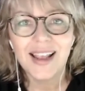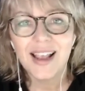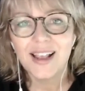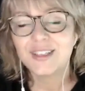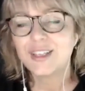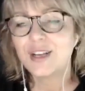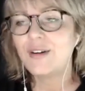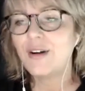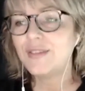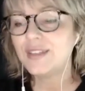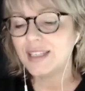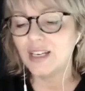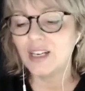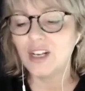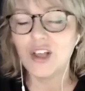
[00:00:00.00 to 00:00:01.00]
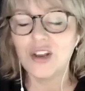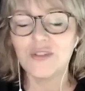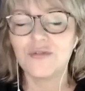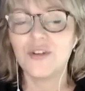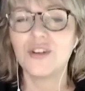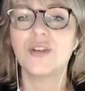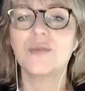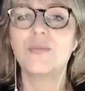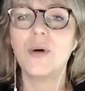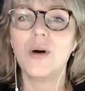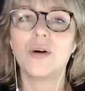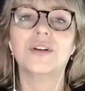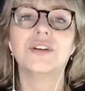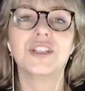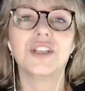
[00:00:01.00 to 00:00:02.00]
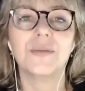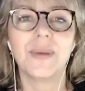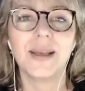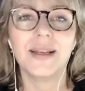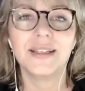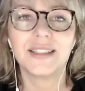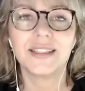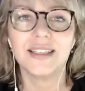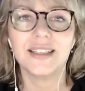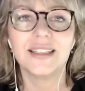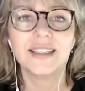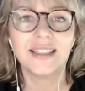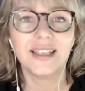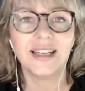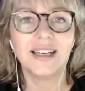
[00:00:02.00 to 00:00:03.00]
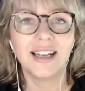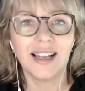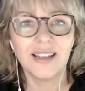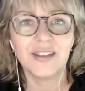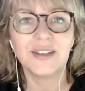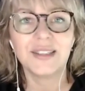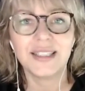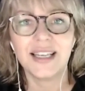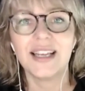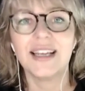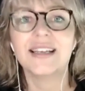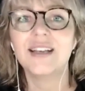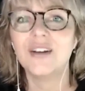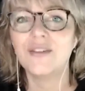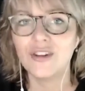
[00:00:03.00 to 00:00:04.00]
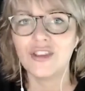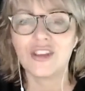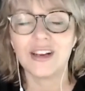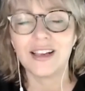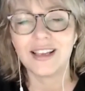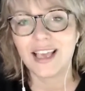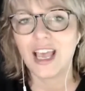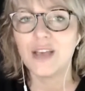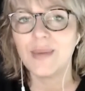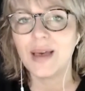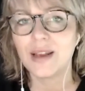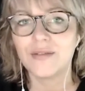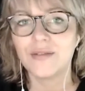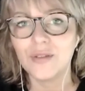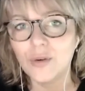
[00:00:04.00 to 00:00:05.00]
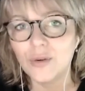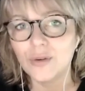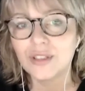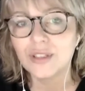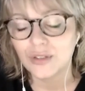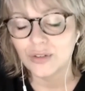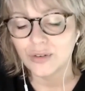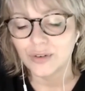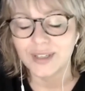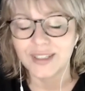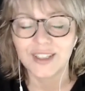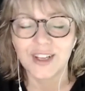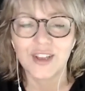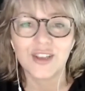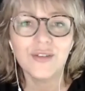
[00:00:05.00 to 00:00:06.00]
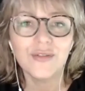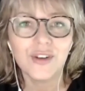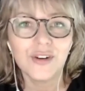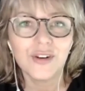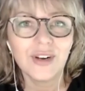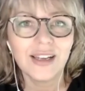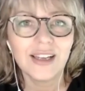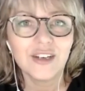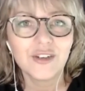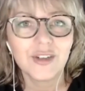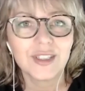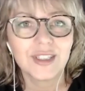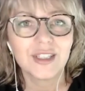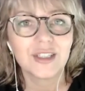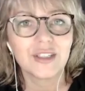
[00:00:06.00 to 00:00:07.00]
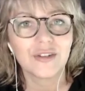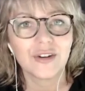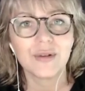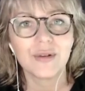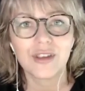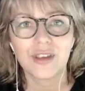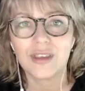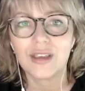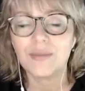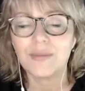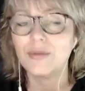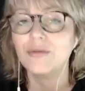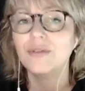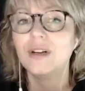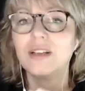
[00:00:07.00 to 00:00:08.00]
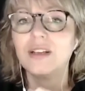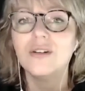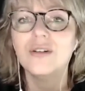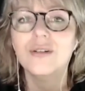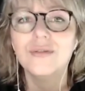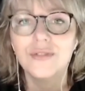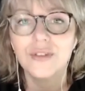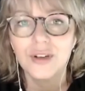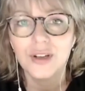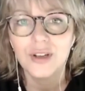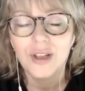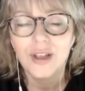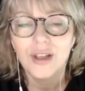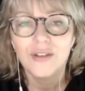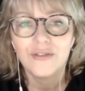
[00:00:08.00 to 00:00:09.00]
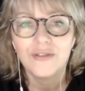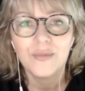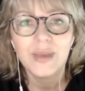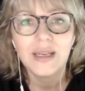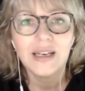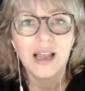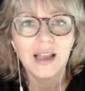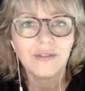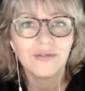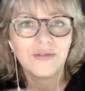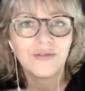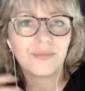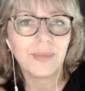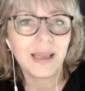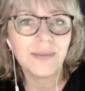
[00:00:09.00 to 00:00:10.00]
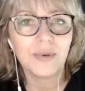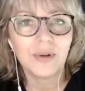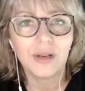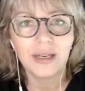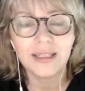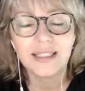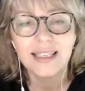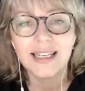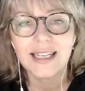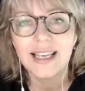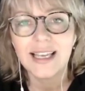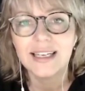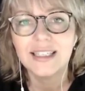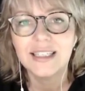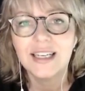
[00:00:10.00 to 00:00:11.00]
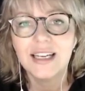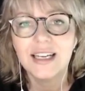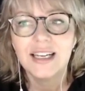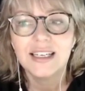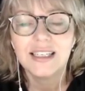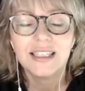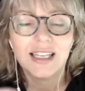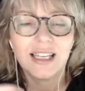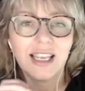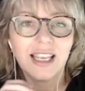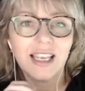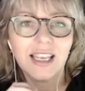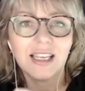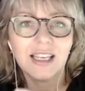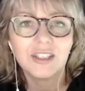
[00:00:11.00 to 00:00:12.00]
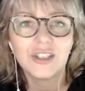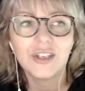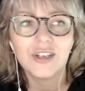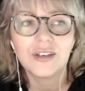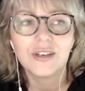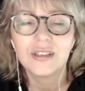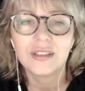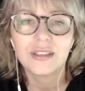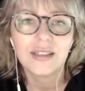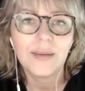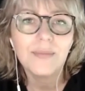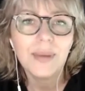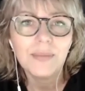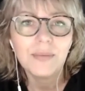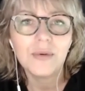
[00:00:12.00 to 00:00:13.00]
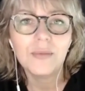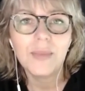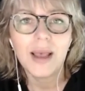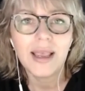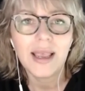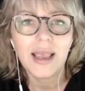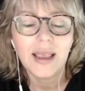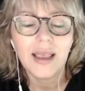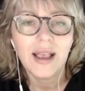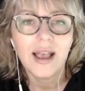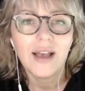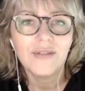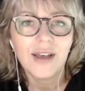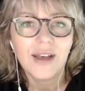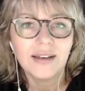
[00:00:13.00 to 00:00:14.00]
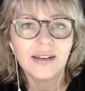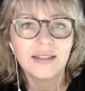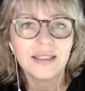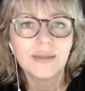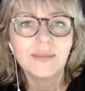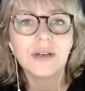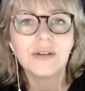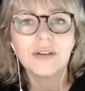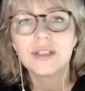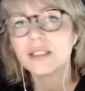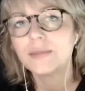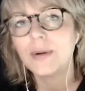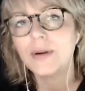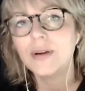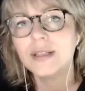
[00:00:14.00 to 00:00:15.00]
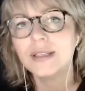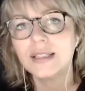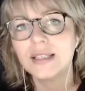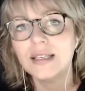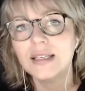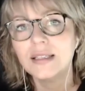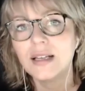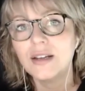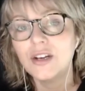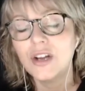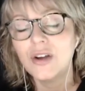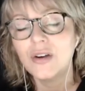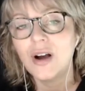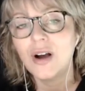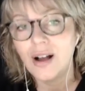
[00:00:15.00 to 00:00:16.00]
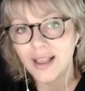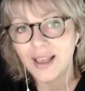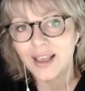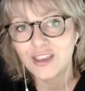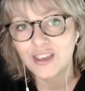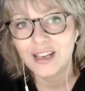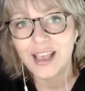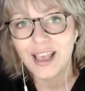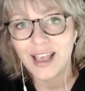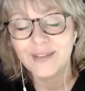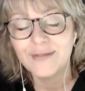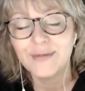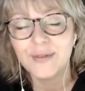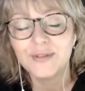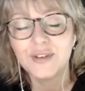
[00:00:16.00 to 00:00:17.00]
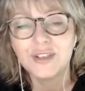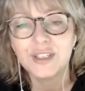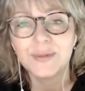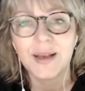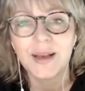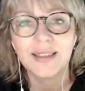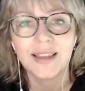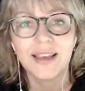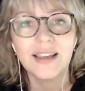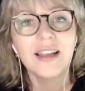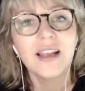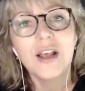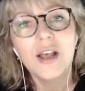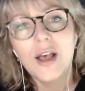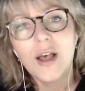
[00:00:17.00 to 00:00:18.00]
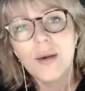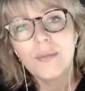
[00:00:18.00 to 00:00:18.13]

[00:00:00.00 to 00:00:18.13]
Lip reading: So obviously a lot of what you pour into your pieces, like you said, originally came out of your story. So you've got a really interesting story, which I think would be really cool for midlife people listening in to hear too, because some people may have had similar experiences. I know I actually have. We've talked about that.